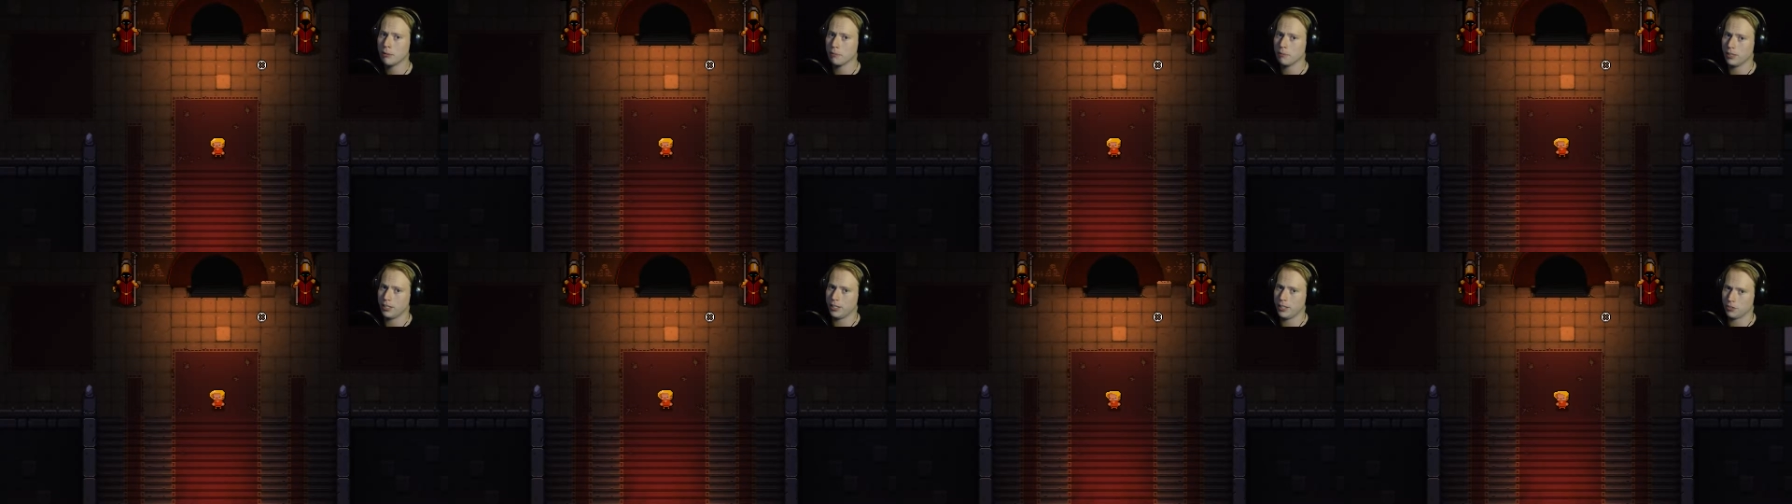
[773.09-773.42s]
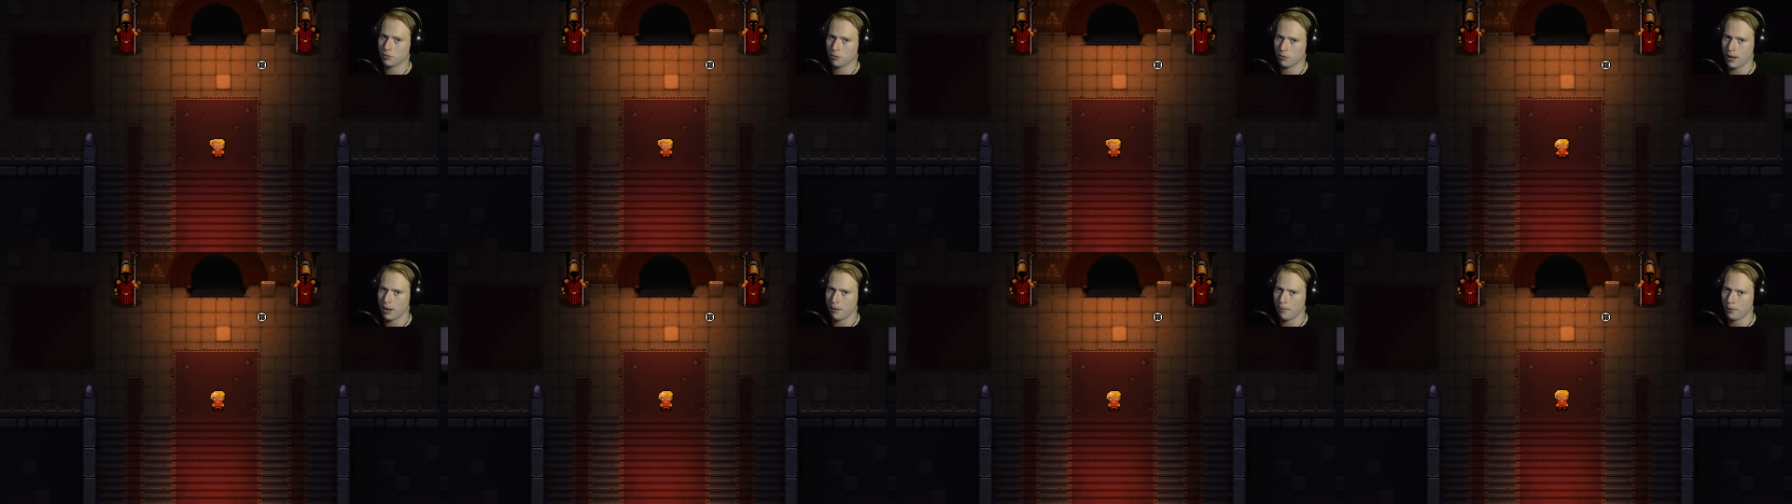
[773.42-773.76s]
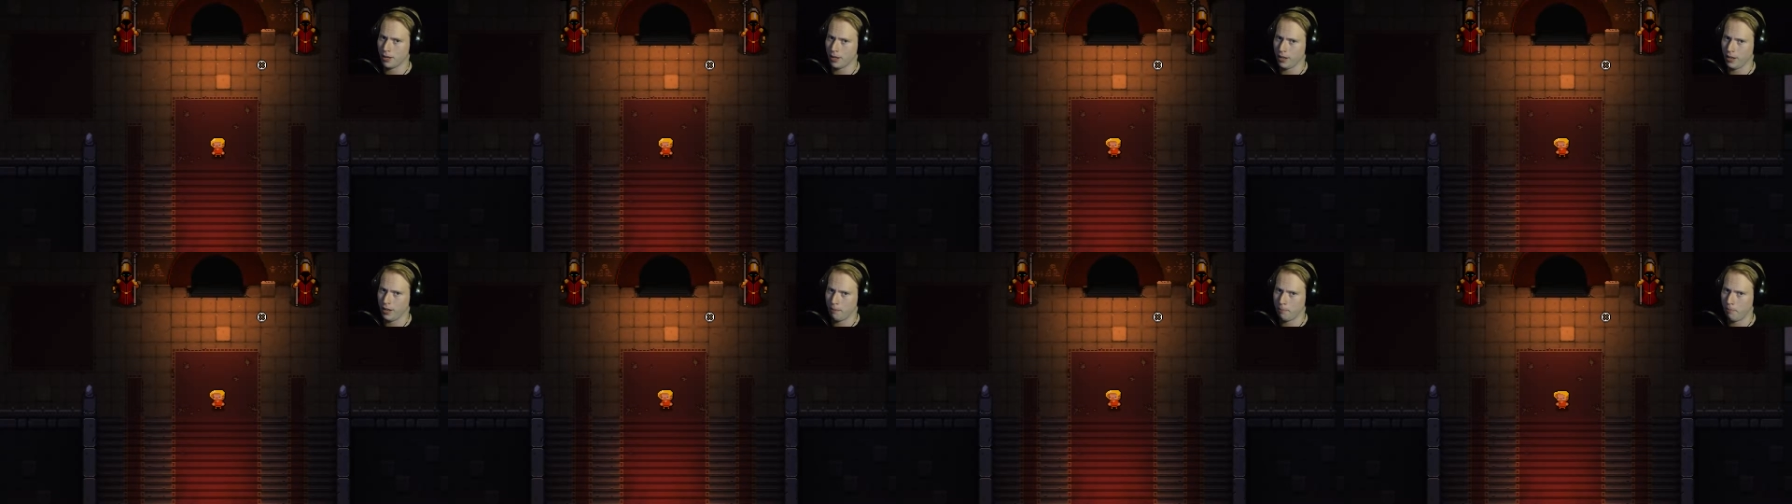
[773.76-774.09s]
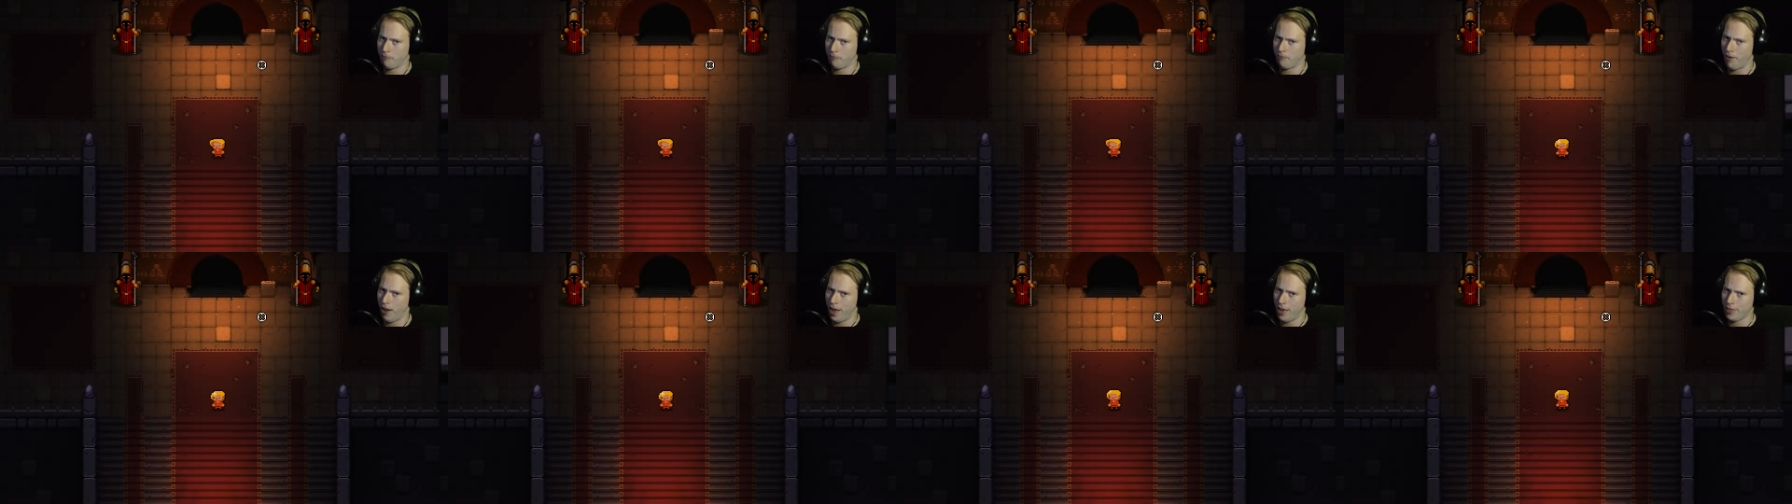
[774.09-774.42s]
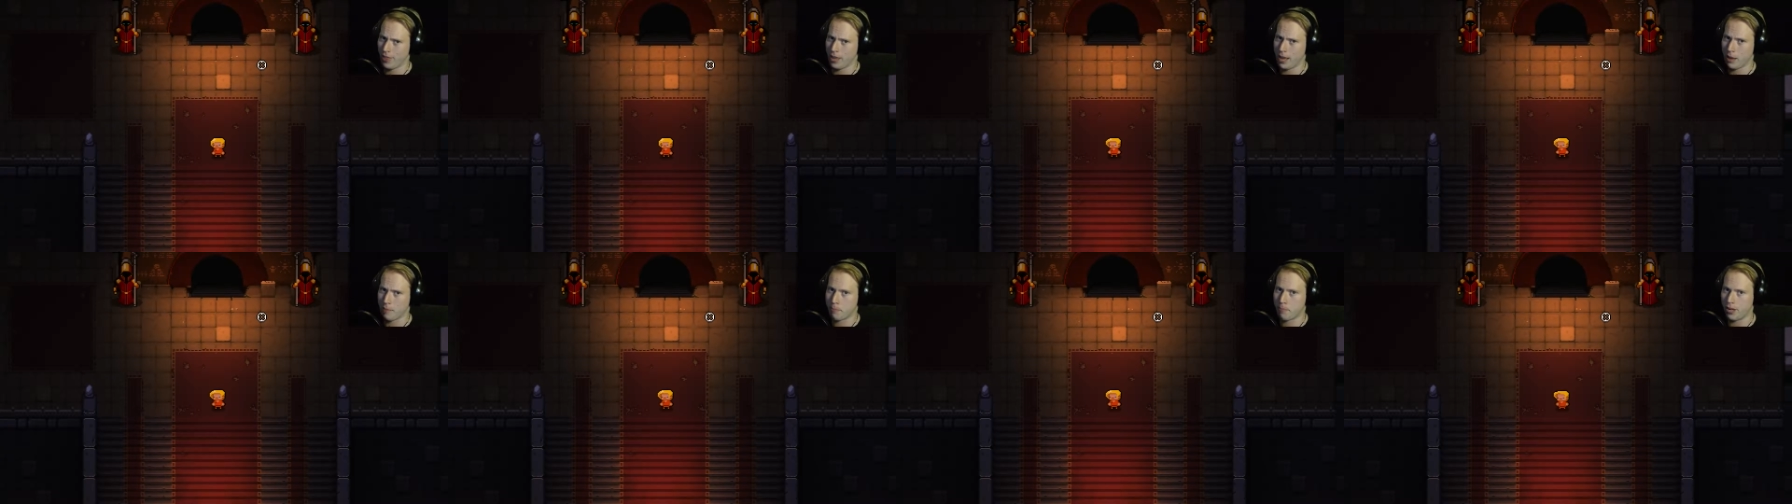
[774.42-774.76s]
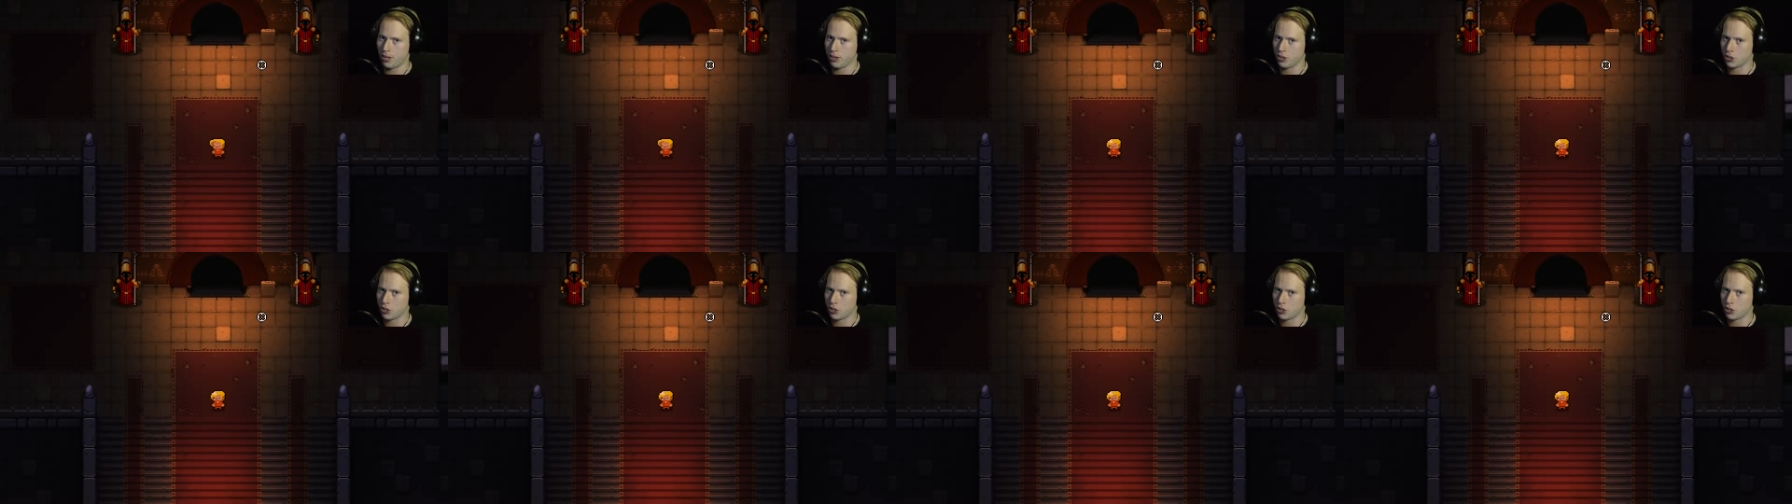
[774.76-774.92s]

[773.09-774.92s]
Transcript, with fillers: Please remember to find that pea